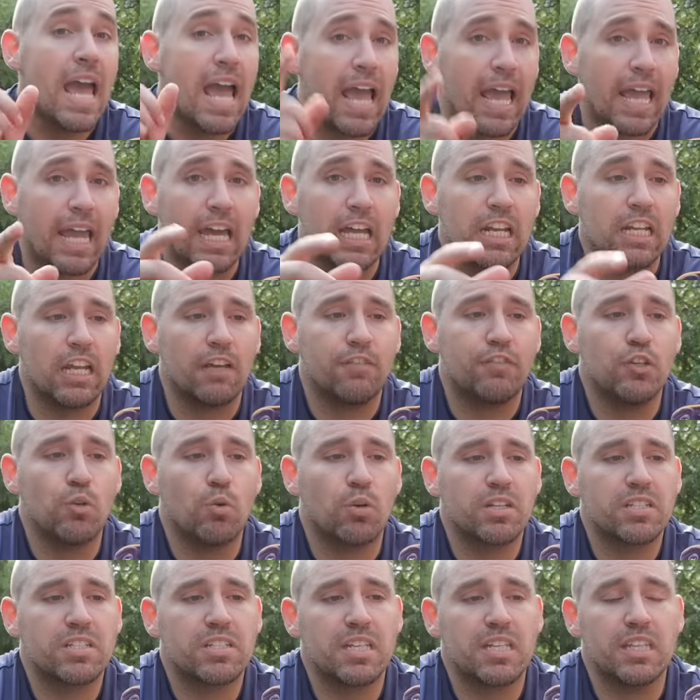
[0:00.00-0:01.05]
And if you
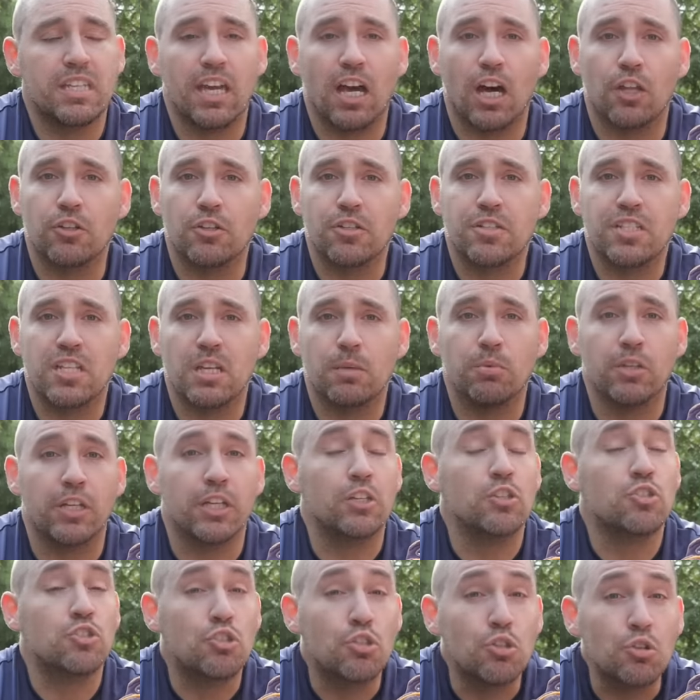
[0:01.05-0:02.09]
wanna see the other
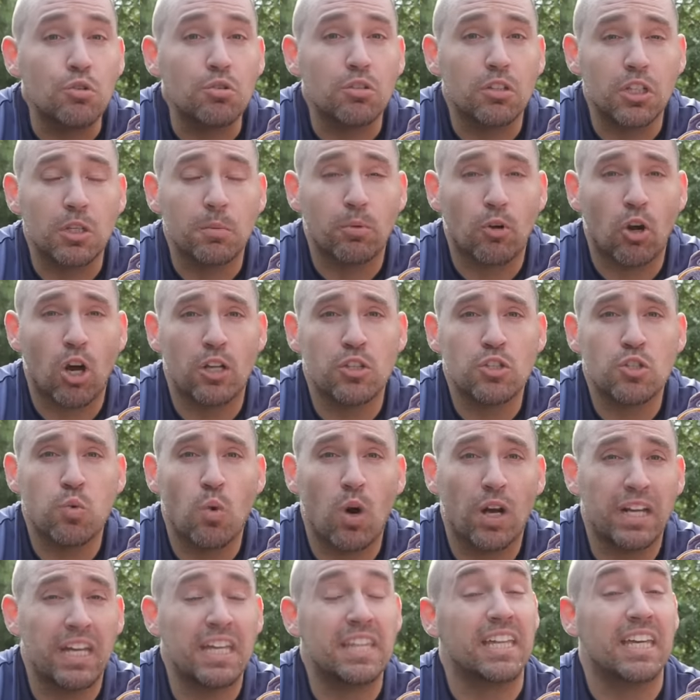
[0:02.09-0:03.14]
sibling to the LeBron
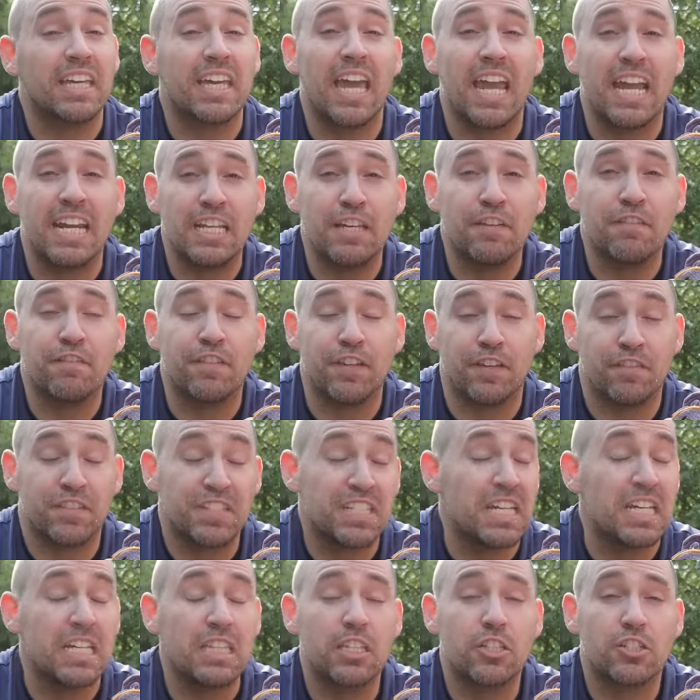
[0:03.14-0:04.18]
20, the
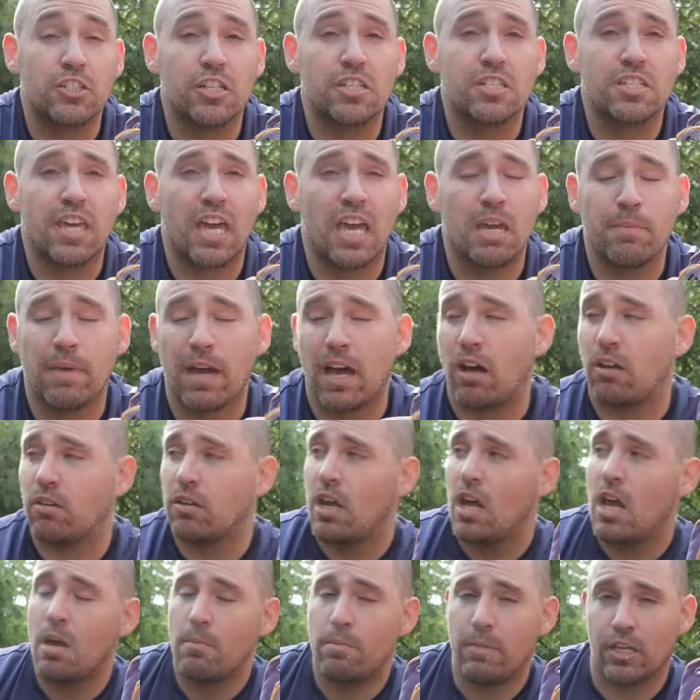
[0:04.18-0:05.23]
KD15 that just came out,
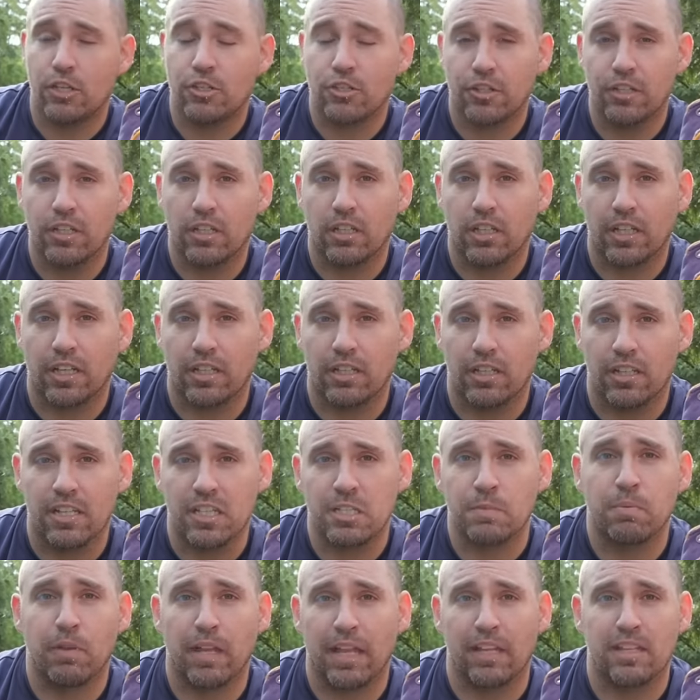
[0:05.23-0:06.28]
make sure you click into
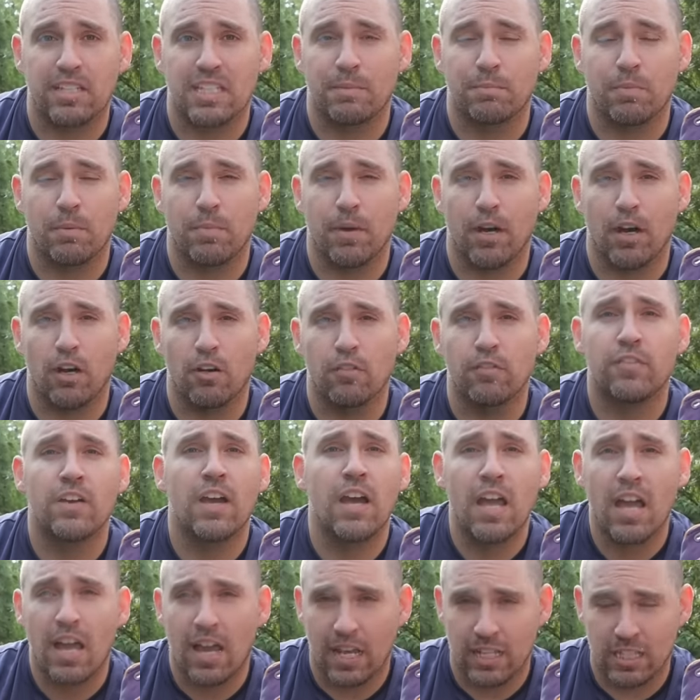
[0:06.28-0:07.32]
this playlist up above
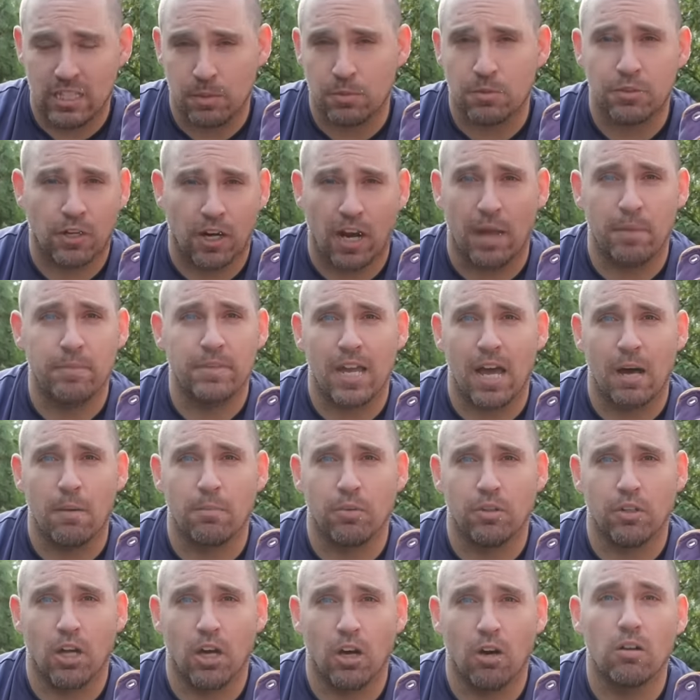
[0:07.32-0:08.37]
and subscribe down
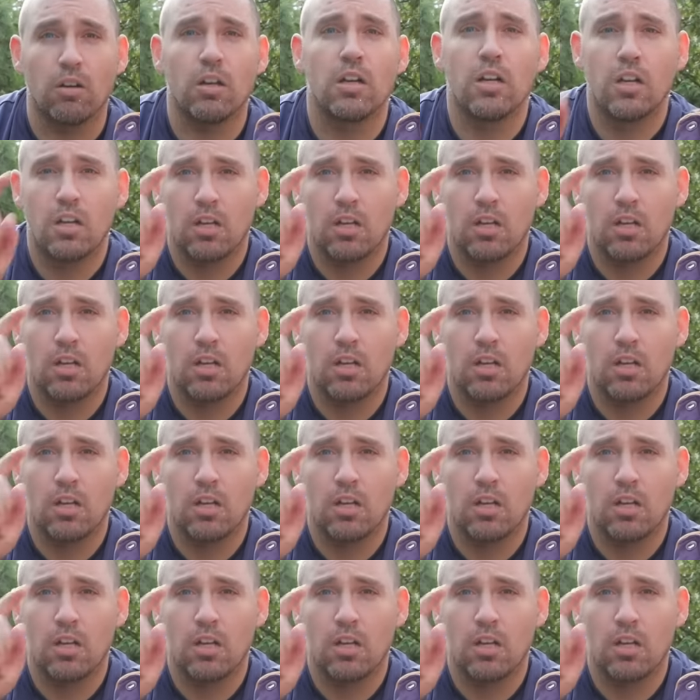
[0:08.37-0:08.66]
below.